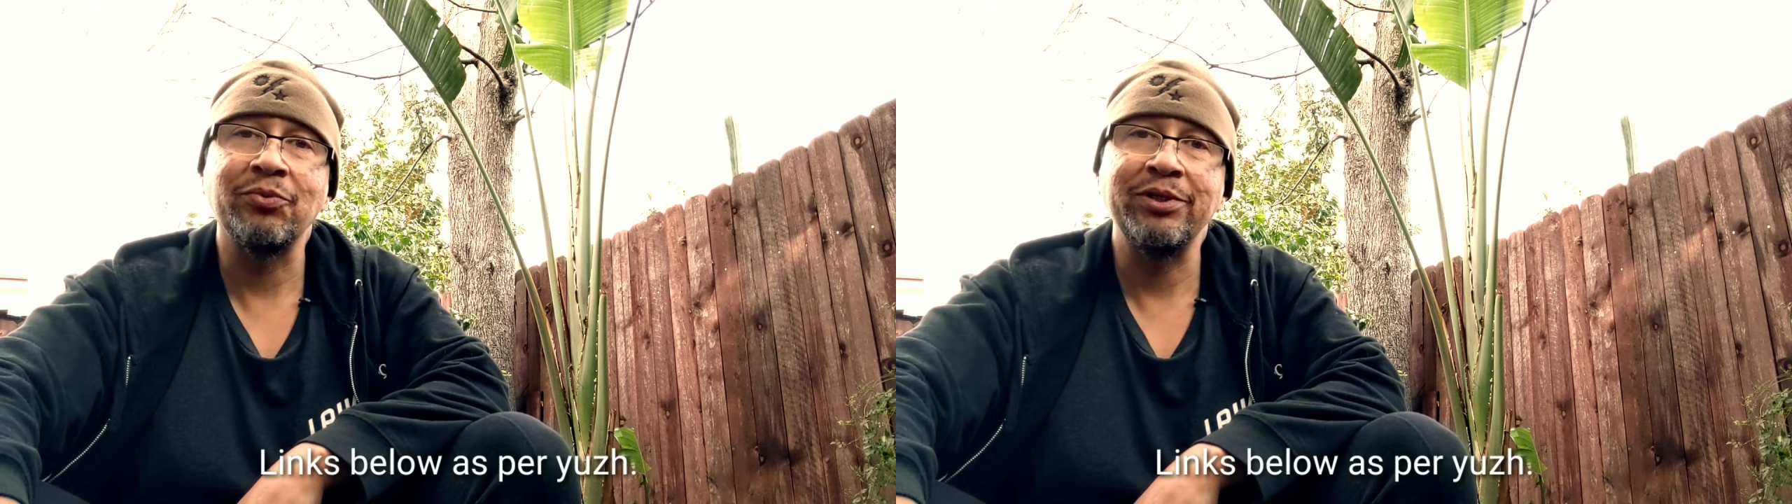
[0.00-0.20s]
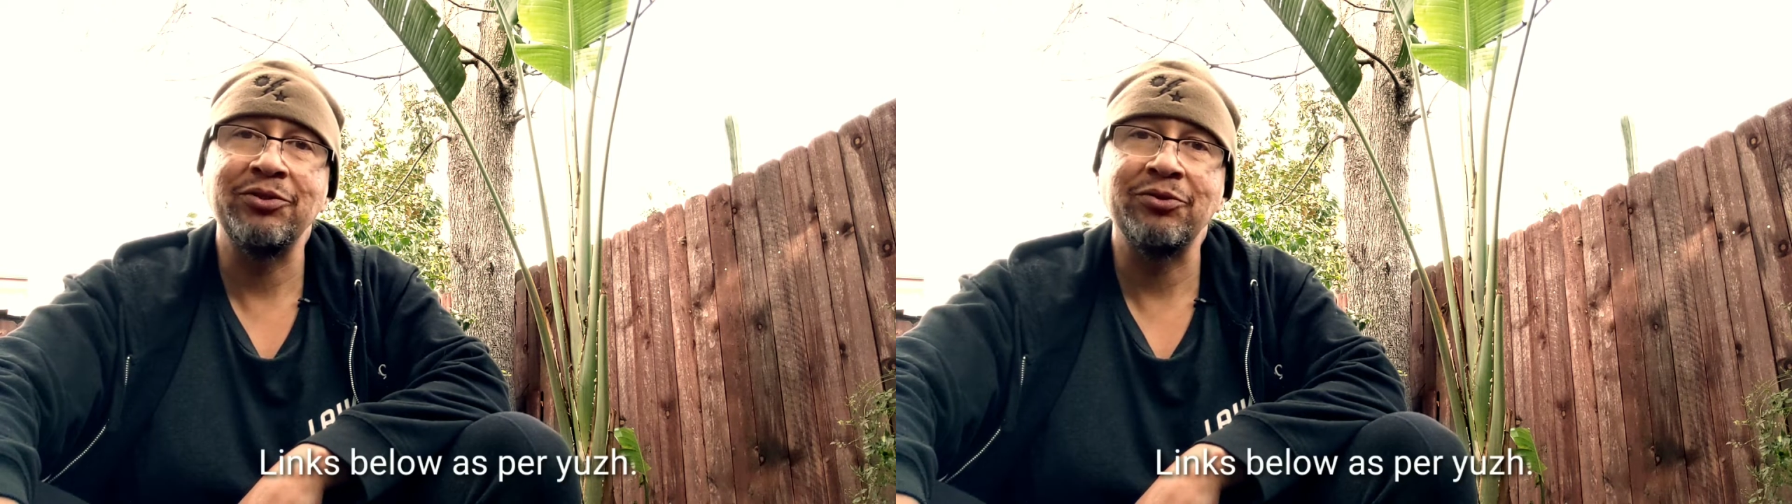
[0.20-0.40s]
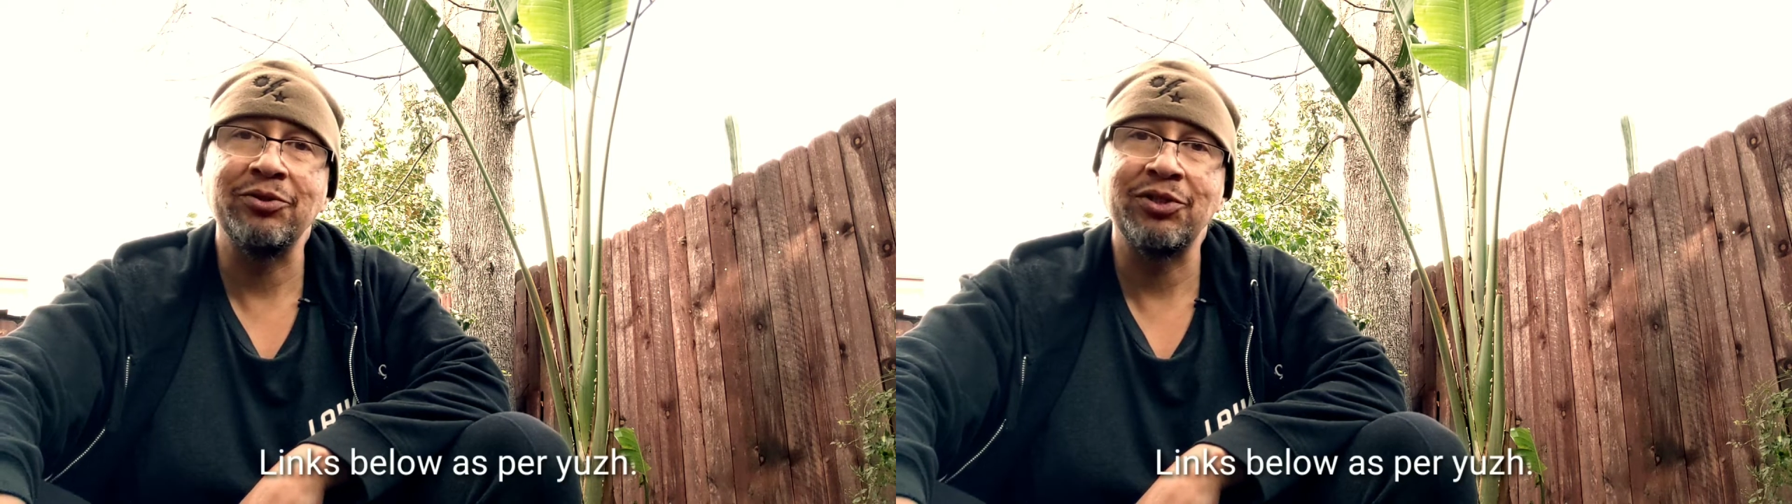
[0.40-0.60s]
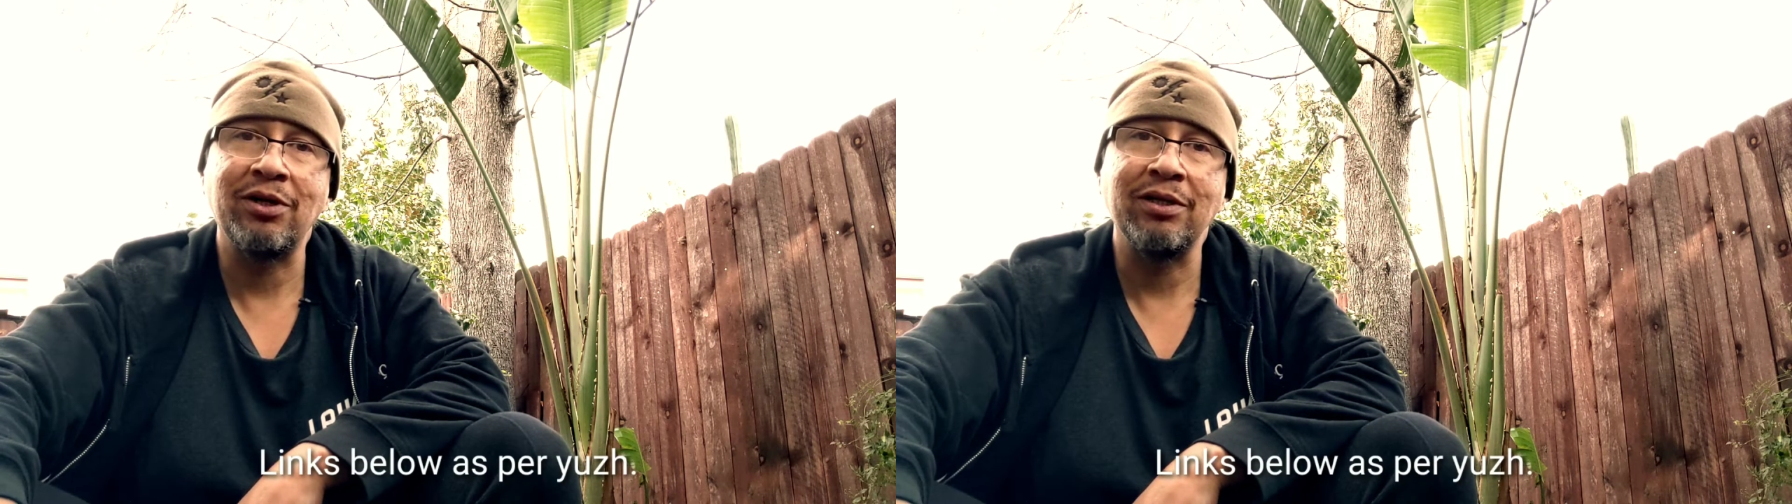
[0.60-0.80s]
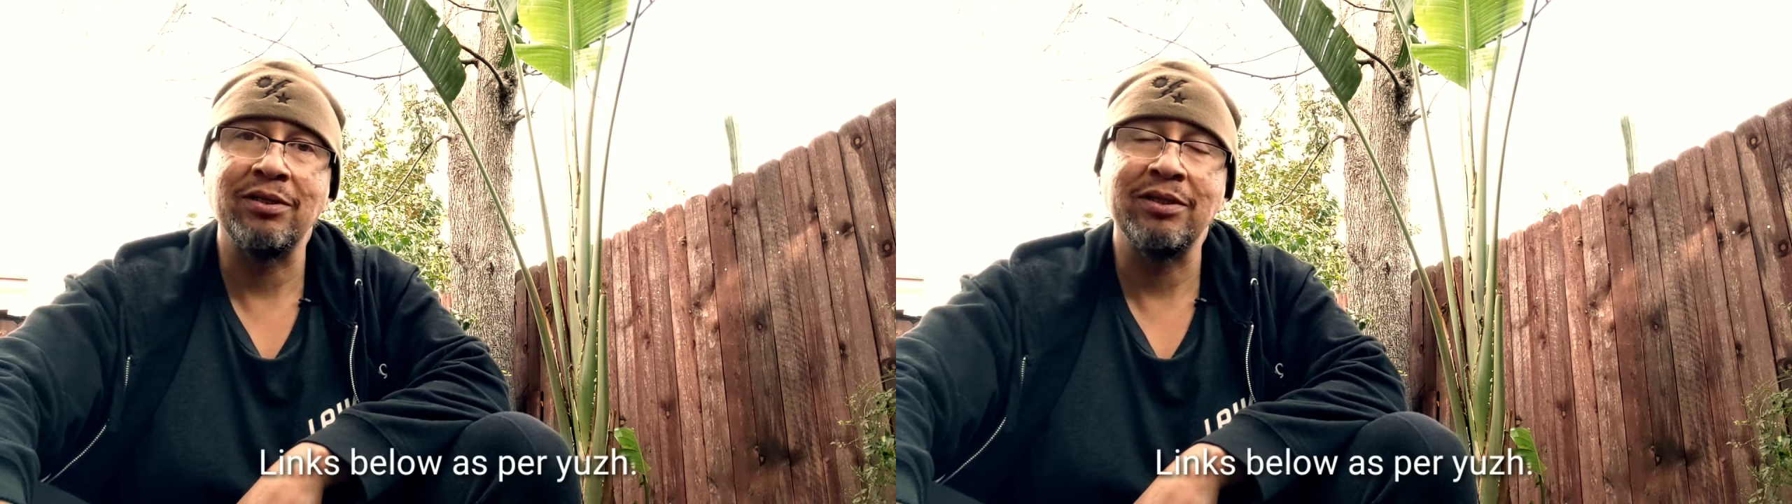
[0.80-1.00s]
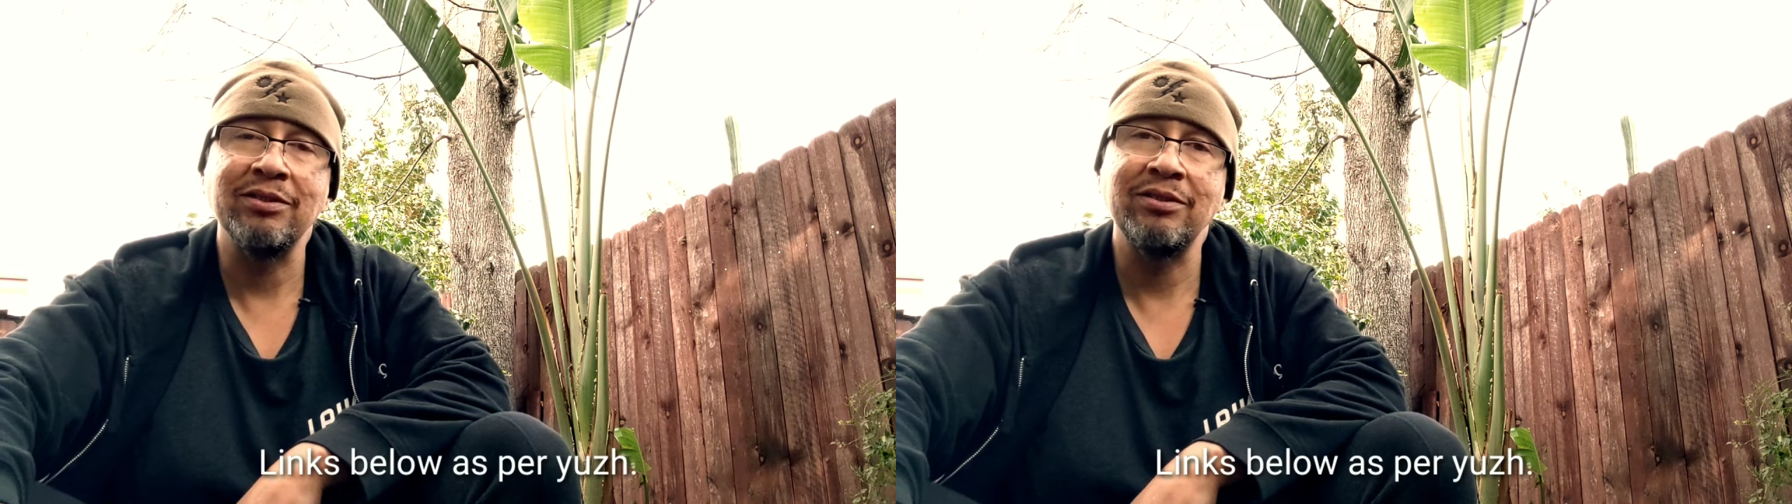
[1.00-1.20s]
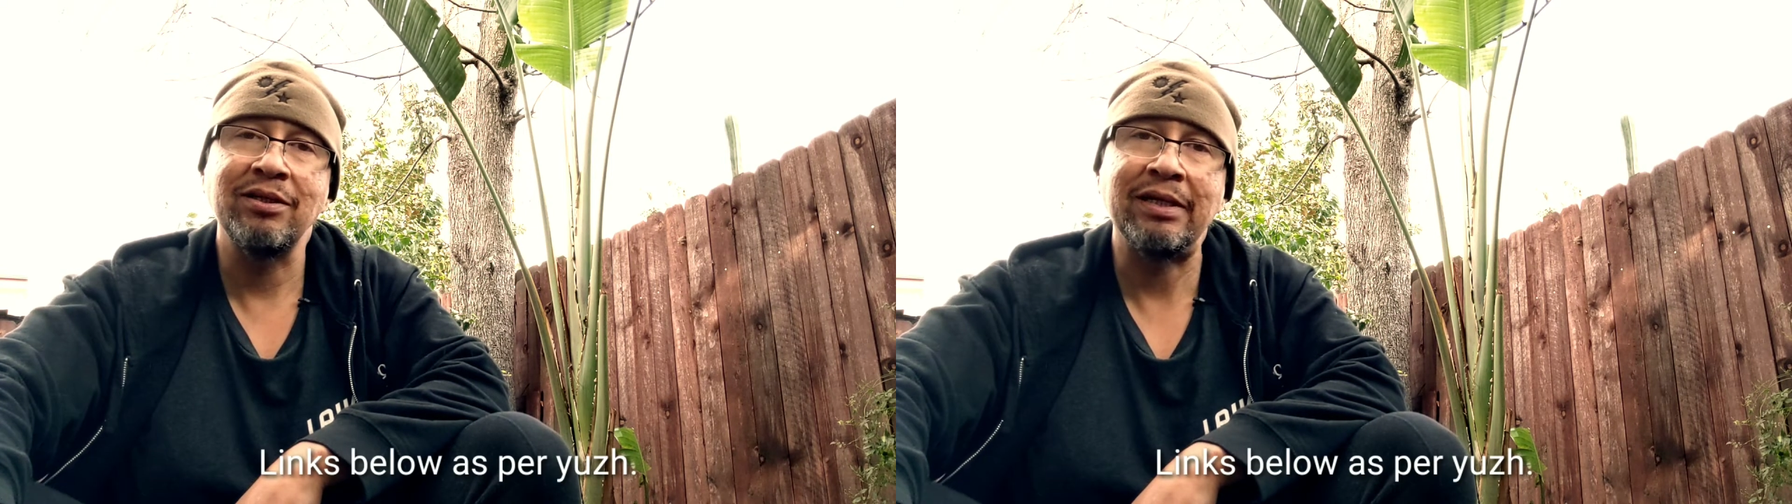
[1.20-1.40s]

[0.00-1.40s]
research on this